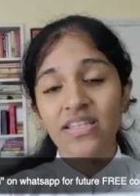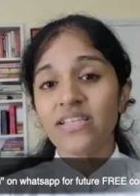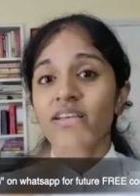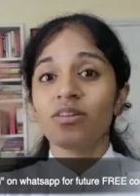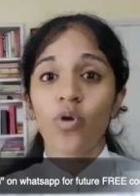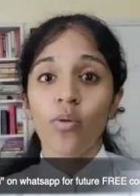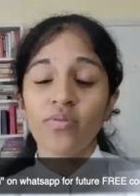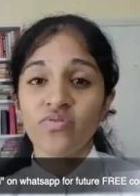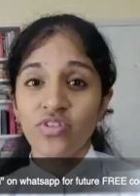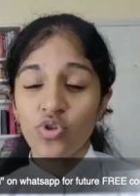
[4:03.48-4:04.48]
are the
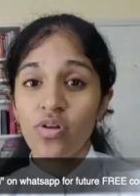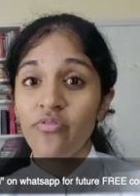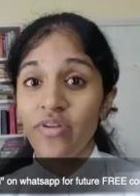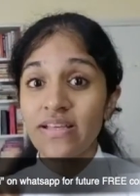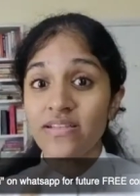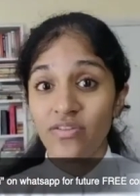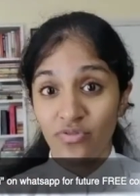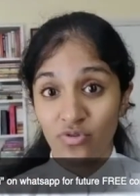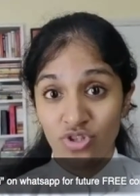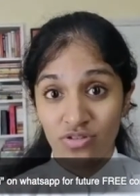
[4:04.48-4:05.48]
problems which you will face in the
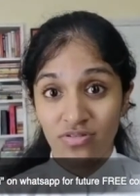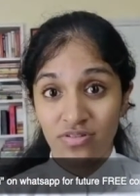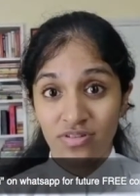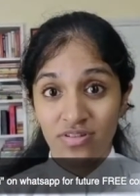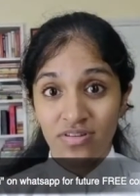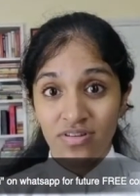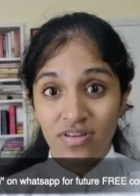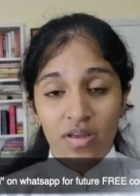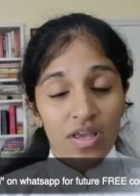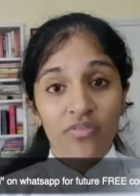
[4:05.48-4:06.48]
future.
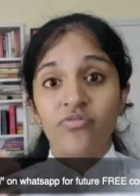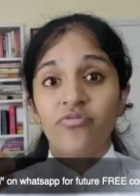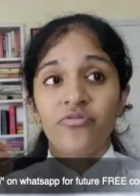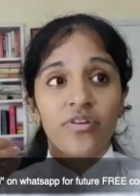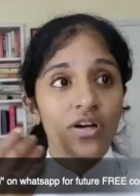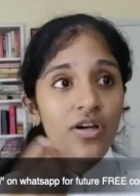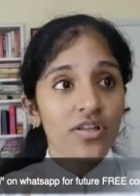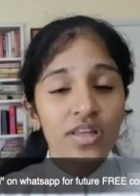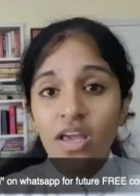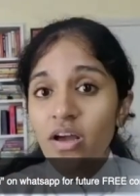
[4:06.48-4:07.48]
If
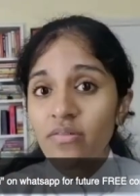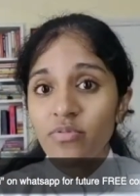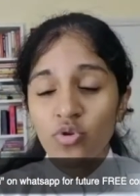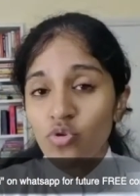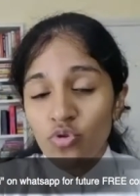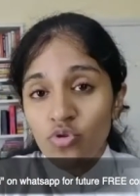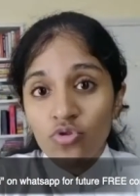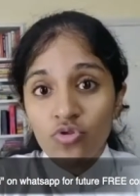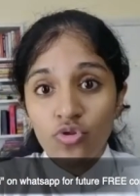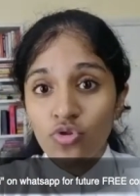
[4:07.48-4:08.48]
they
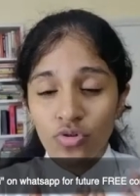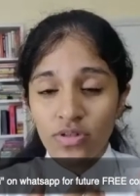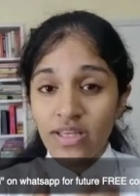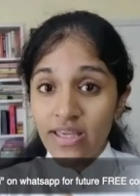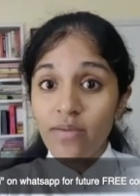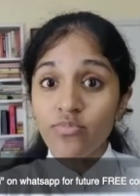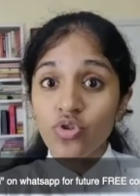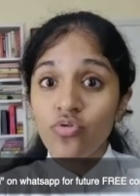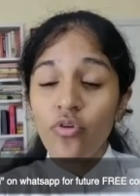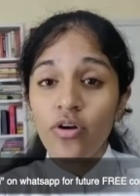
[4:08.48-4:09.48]
came to
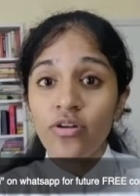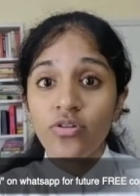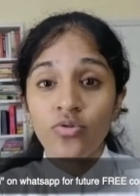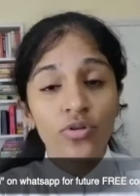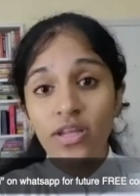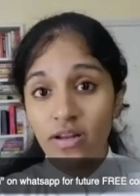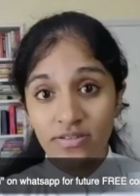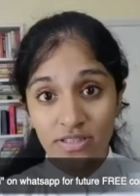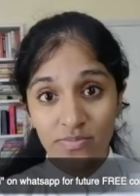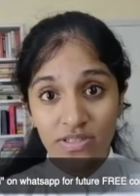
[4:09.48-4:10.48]
you for root canal
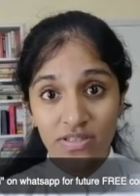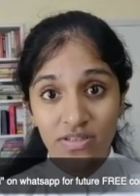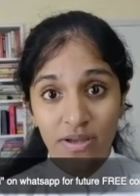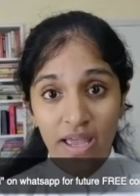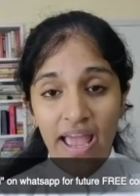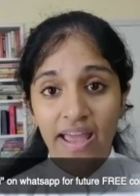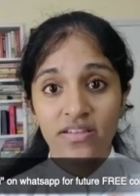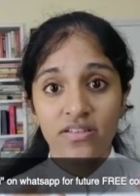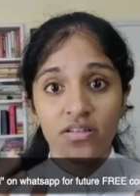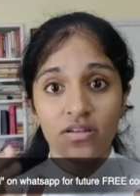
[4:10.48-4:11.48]
treatment
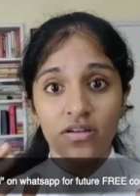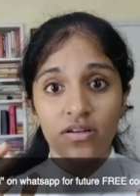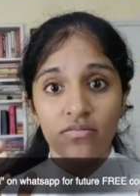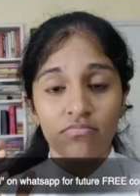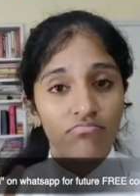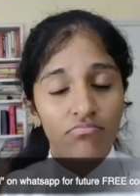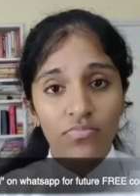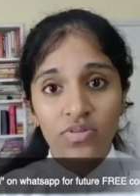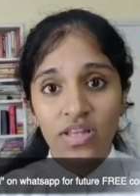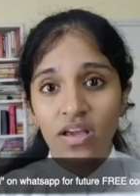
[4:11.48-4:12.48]
and
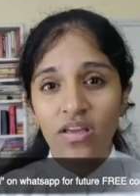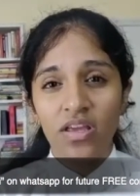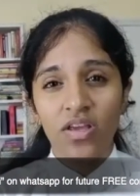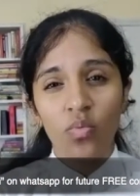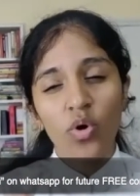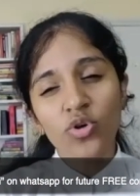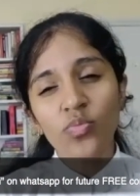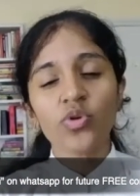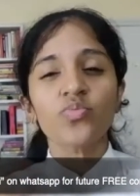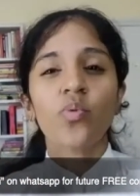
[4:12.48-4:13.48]
they want to
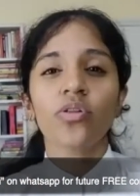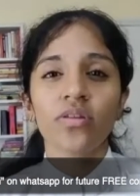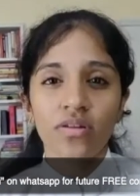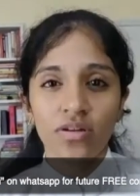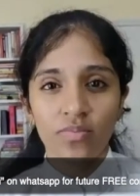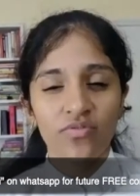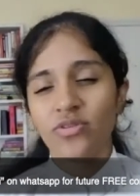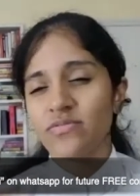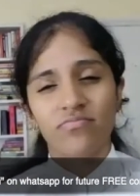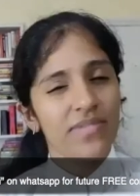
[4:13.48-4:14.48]
postpone the treatment for
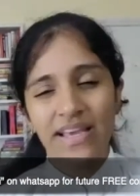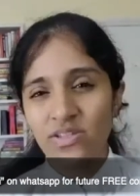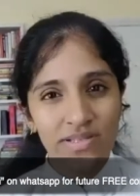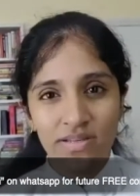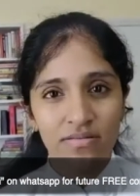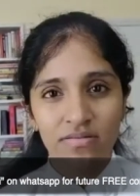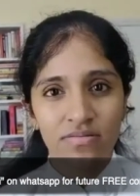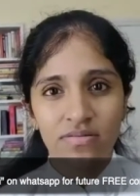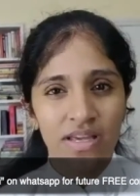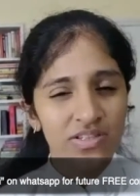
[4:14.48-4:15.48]

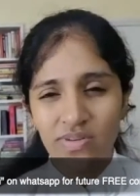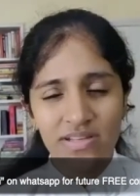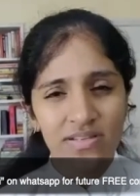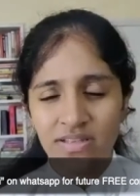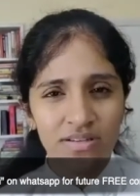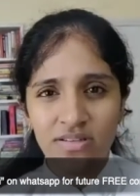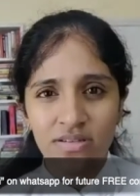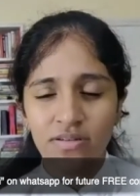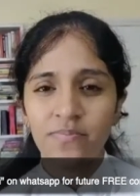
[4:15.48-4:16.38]
xyz reason,